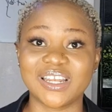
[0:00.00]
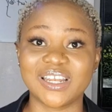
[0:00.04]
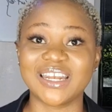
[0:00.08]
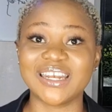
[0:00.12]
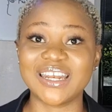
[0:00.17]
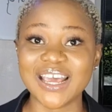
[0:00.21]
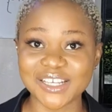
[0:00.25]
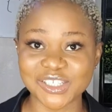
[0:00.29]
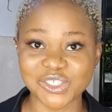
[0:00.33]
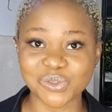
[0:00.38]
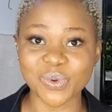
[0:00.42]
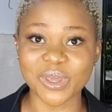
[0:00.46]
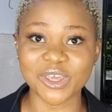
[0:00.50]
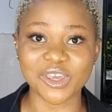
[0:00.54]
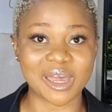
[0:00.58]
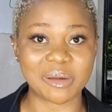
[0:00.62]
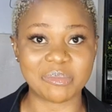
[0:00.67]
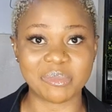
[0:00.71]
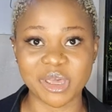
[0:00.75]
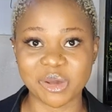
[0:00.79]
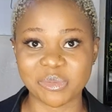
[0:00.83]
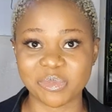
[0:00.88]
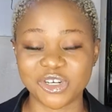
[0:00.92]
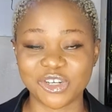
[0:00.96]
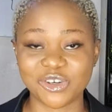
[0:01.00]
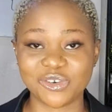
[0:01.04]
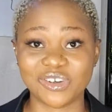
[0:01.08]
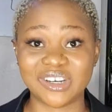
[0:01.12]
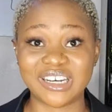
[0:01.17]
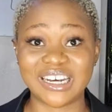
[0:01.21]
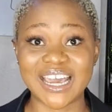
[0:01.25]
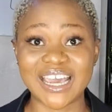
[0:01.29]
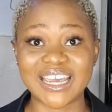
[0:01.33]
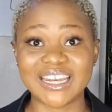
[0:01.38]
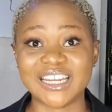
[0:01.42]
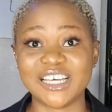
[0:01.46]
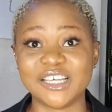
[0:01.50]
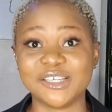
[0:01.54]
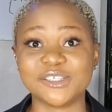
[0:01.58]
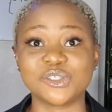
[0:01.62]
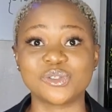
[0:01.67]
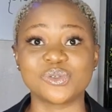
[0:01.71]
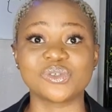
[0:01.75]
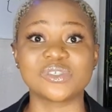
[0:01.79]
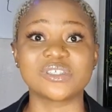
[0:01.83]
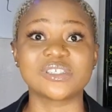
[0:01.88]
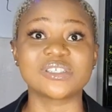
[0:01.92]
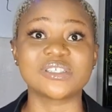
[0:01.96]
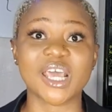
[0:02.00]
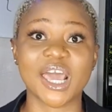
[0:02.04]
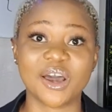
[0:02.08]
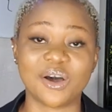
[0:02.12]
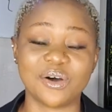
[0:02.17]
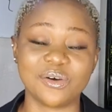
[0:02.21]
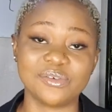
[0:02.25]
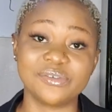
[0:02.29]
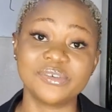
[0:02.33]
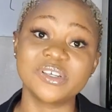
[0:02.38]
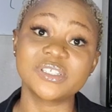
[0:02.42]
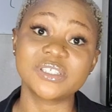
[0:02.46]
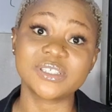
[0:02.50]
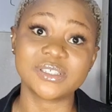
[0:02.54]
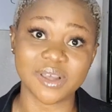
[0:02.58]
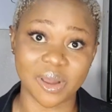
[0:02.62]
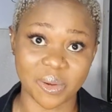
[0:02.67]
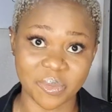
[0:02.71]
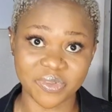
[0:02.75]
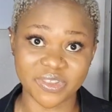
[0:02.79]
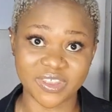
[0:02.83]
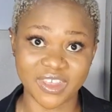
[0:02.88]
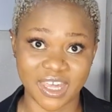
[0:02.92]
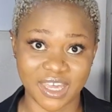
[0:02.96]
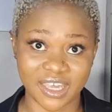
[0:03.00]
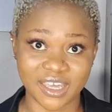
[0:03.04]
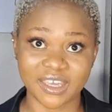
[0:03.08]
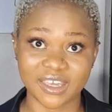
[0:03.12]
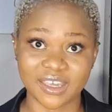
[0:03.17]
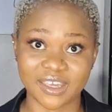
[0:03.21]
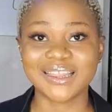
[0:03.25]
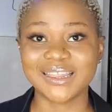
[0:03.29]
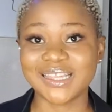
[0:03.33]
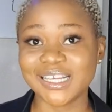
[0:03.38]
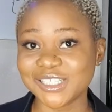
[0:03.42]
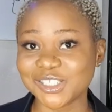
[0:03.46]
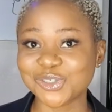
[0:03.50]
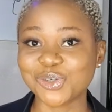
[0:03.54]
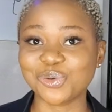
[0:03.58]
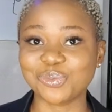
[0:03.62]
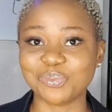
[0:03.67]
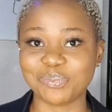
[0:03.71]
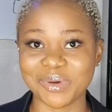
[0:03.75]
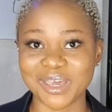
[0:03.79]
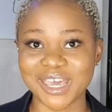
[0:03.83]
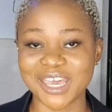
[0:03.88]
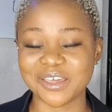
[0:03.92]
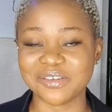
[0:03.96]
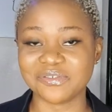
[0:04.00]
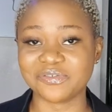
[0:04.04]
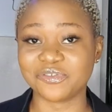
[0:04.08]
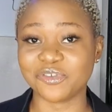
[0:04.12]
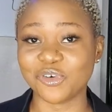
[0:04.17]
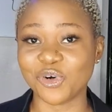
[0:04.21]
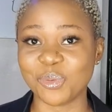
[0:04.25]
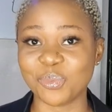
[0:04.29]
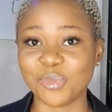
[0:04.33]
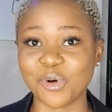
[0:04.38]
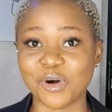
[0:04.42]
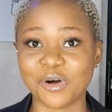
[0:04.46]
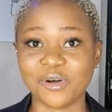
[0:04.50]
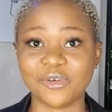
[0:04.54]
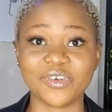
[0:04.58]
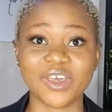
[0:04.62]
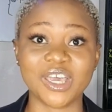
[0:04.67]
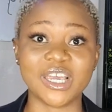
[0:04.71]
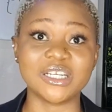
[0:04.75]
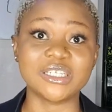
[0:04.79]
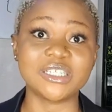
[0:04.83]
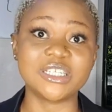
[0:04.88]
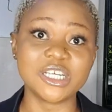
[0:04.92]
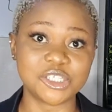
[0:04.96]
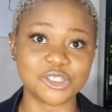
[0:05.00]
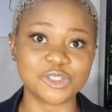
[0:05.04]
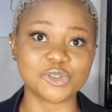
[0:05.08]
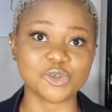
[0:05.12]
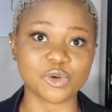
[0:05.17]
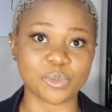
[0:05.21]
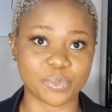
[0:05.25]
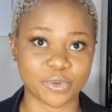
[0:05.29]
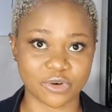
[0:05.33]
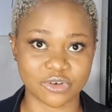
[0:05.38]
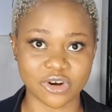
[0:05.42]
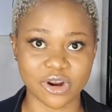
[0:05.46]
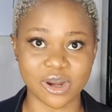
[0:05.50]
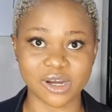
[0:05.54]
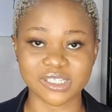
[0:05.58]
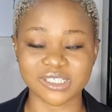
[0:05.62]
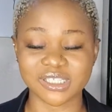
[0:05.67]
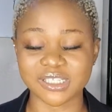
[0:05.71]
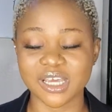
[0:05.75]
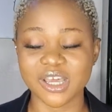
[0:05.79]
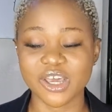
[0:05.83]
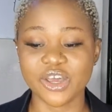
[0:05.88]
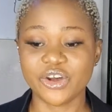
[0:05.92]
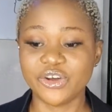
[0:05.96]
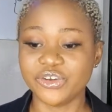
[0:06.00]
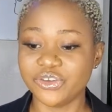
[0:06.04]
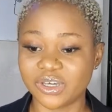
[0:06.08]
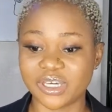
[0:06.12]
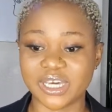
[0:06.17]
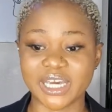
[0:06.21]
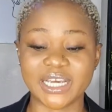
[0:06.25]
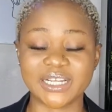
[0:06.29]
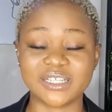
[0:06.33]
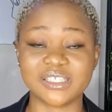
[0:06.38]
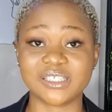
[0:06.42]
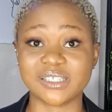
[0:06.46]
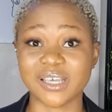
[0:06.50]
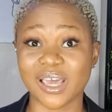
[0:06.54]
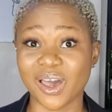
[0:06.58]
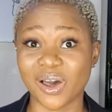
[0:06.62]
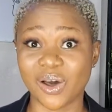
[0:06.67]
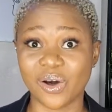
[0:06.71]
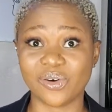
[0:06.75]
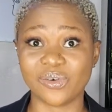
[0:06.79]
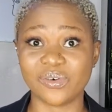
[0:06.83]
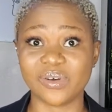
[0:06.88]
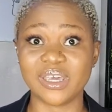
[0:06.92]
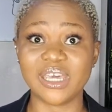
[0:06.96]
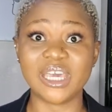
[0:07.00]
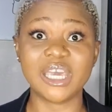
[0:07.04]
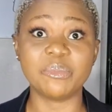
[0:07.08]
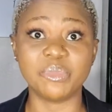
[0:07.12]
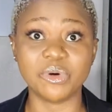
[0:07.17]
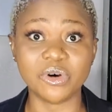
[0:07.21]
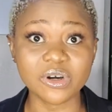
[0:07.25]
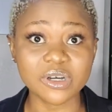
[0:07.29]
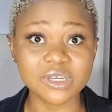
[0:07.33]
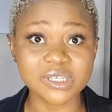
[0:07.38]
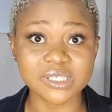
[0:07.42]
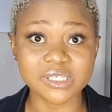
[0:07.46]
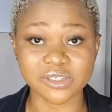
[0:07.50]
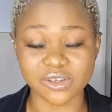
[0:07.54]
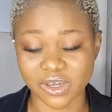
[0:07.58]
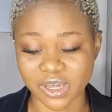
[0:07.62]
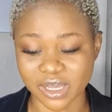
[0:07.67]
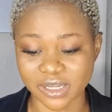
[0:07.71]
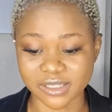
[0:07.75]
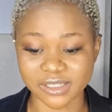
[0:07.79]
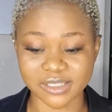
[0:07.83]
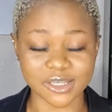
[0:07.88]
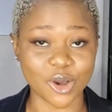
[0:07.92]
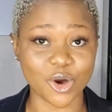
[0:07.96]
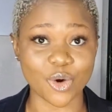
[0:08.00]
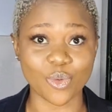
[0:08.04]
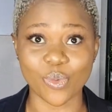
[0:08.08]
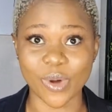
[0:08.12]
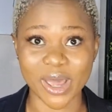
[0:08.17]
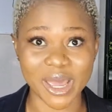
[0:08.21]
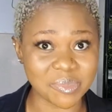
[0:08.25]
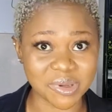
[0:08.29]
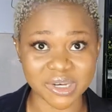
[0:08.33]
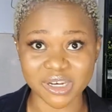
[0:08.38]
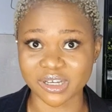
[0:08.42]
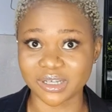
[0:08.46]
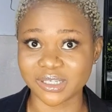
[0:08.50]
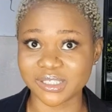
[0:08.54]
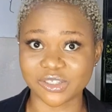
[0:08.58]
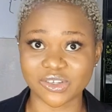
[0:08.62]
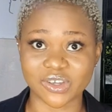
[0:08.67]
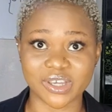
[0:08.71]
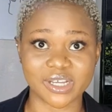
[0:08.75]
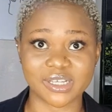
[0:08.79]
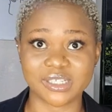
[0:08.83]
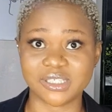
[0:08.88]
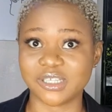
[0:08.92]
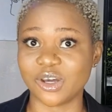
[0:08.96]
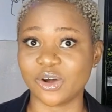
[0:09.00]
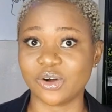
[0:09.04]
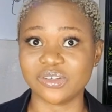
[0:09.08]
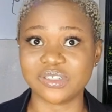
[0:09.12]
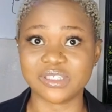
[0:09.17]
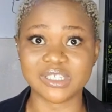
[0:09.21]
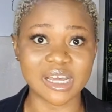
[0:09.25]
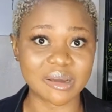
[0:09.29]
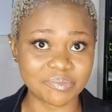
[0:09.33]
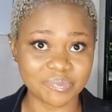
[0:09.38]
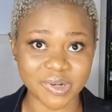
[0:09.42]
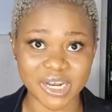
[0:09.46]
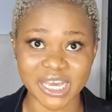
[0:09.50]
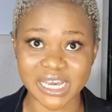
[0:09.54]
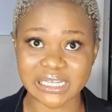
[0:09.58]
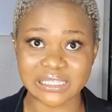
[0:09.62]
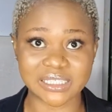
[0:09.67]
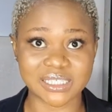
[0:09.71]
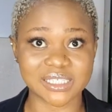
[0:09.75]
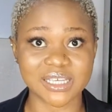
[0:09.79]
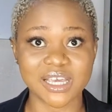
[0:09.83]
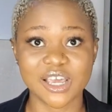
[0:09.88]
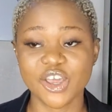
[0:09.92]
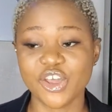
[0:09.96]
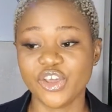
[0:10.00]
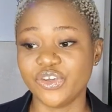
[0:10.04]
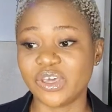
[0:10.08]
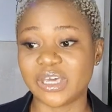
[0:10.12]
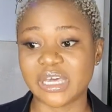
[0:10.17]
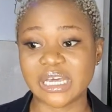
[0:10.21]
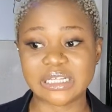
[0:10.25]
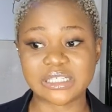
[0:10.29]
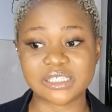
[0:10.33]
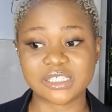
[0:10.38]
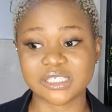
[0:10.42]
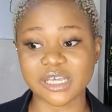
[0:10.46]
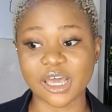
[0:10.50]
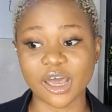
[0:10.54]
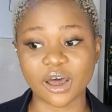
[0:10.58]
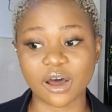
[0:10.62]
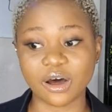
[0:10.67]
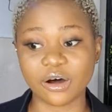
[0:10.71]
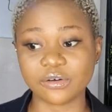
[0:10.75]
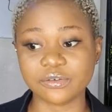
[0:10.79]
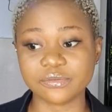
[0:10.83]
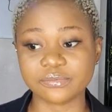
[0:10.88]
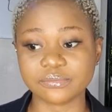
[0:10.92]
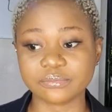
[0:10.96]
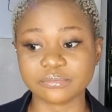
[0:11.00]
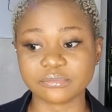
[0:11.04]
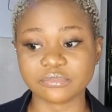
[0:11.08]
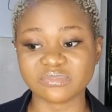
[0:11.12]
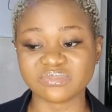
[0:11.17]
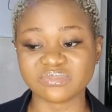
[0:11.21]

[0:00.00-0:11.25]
The next way you can make money online is to sell something. This could be in form of a digital product. You can sell ebooks, you can sell webinars, you can sell templates, you can sell